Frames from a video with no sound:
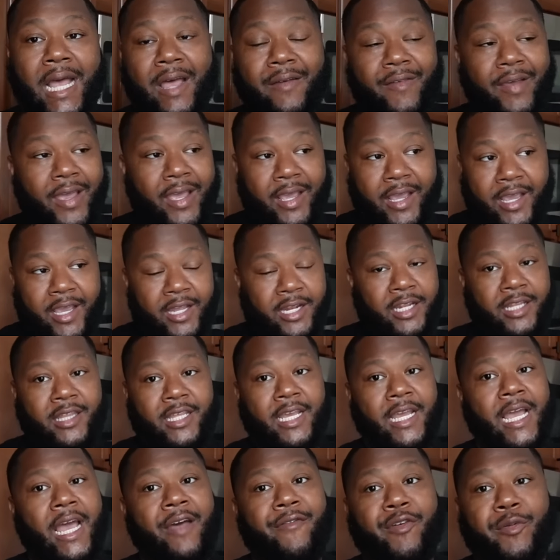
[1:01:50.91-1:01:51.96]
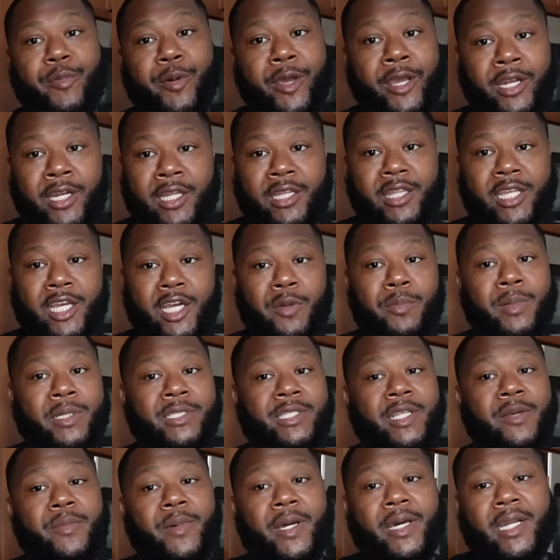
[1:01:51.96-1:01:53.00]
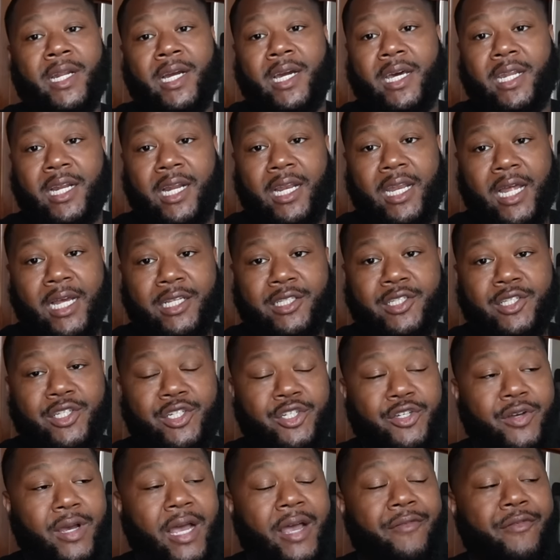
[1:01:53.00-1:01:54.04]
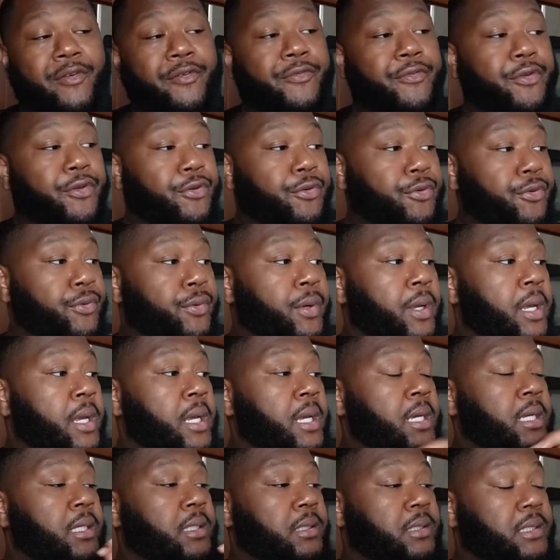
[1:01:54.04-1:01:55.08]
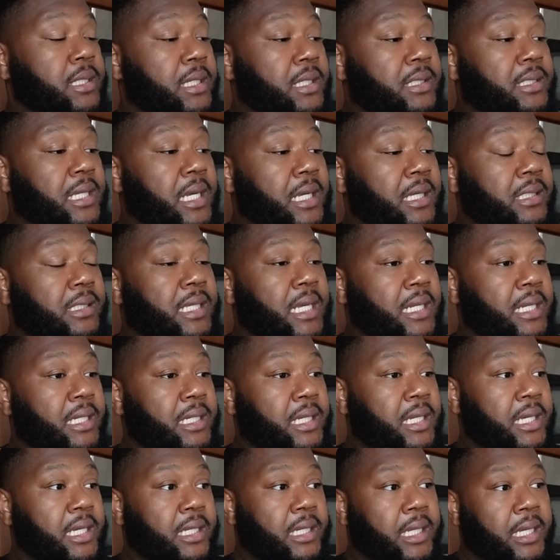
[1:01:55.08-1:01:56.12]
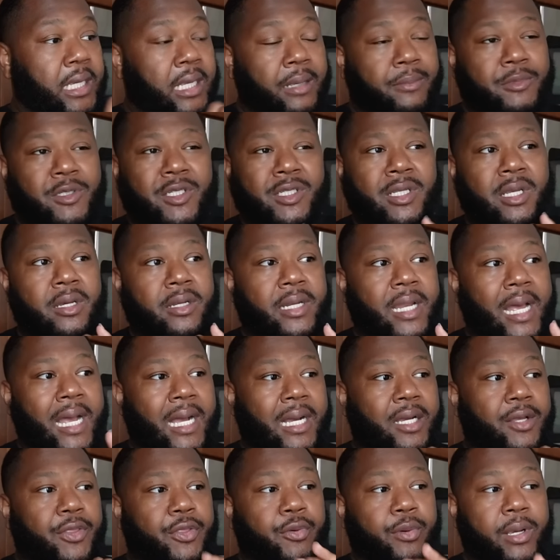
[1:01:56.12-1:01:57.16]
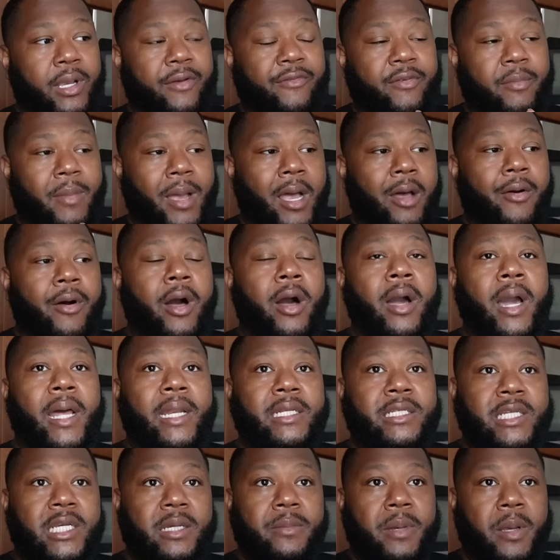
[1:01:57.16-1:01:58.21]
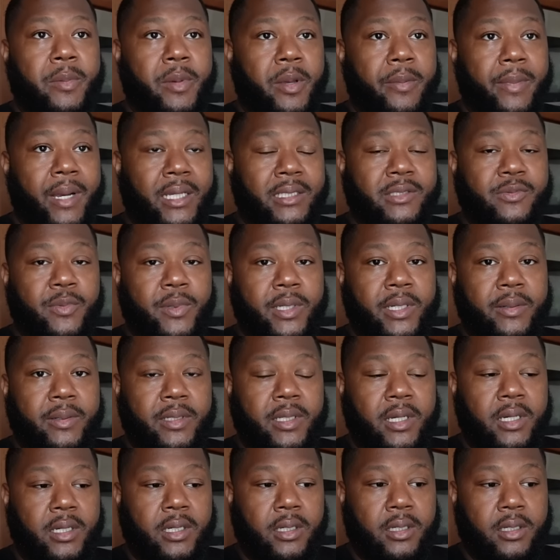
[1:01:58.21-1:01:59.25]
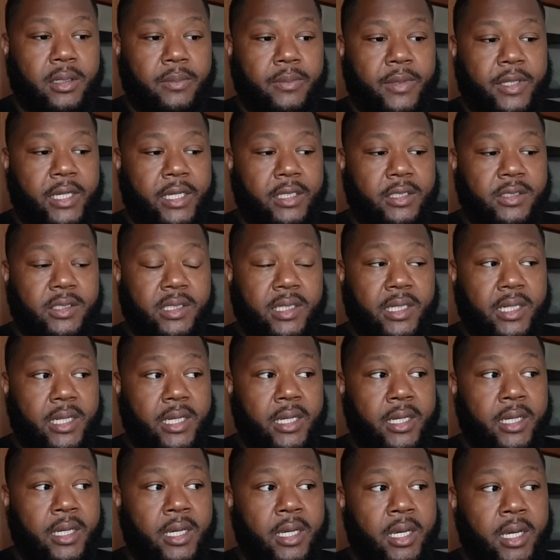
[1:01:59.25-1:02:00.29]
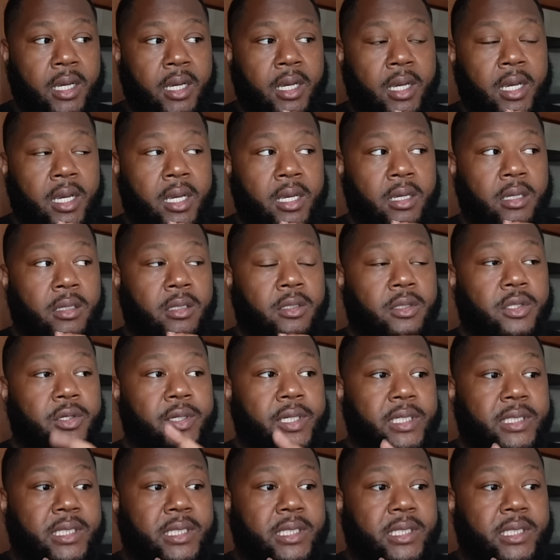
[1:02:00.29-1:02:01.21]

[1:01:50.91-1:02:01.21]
haven't ate anything. I haven't put anything on my stomach and I got a lot to do. I have a few TikToks I need to get done. I'm just gonna knock 3 of them out. I gotta check my mailbox. One of the things in there. 3